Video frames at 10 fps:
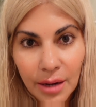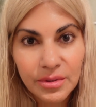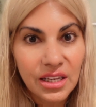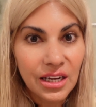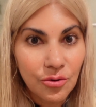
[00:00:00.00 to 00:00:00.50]
I'm
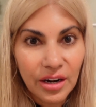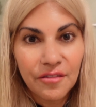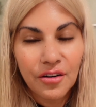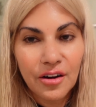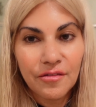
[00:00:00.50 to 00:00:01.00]
sitting right in
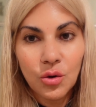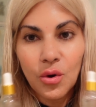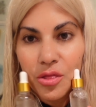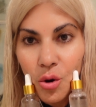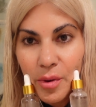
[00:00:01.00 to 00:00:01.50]
front of you
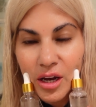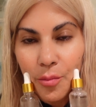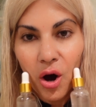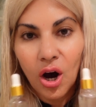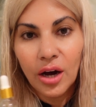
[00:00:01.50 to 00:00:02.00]
with no
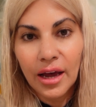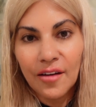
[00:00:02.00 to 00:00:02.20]
makeup on.